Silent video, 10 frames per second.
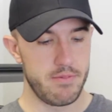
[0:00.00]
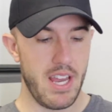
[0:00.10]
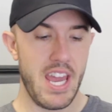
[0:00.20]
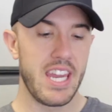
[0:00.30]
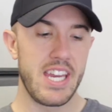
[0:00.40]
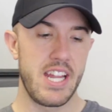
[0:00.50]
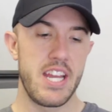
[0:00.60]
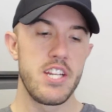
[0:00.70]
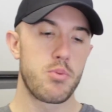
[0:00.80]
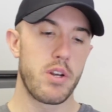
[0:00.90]
egg
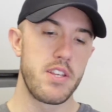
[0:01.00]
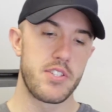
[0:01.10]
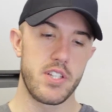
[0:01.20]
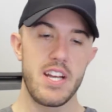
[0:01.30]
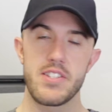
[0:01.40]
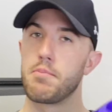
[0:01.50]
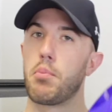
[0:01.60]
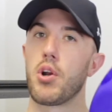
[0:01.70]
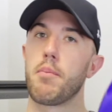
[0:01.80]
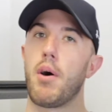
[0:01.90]
in each one of these slots and
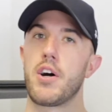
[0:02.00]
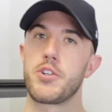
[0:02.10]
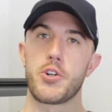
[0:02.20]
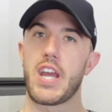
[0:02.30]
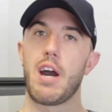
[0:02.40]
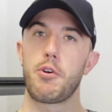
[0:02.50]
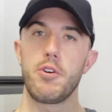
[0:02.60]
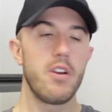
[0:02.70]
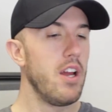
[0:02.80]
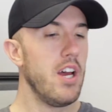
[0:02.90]
put them on your
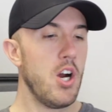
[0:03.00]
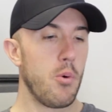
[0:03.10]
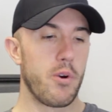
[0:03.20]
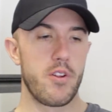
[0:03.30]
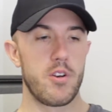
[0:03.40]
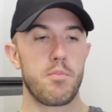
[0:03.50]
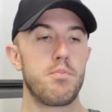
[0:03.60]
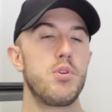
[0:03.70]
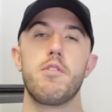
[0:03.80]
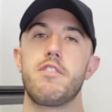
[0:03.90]
counter where they're
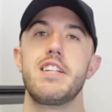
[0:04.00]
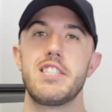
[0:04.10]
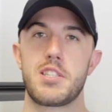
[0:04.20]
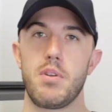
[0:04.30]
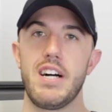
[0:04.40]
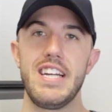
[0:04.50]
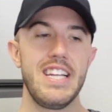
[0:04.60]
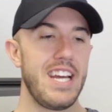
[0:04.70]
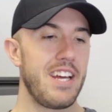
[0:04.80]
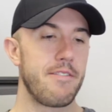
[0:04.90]
beautifully
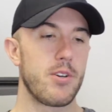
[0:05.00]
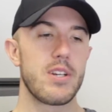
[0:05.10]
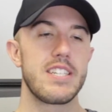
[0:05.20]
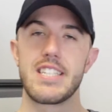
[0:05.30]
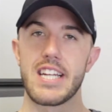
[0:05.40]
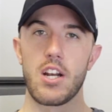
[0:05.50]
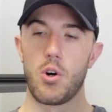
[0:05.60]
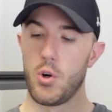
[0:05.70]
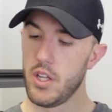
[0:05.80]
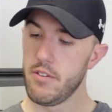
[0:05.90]
displayed and very easy to get a
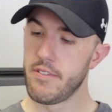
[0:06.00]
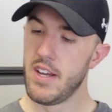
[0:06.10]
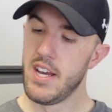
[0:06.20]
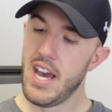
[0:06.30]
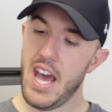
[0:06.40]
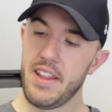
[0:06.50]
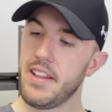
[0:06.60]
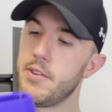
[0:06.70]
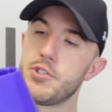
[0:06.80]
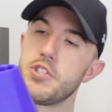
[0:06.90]
hold of. And
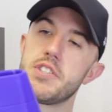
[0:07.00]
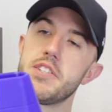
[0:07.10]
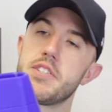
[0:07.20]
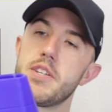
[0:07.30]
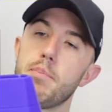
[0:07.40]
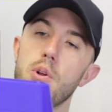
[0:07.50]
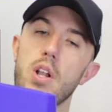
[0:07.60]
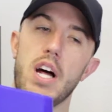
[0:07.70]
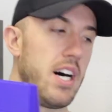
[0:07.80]
then there's just this simple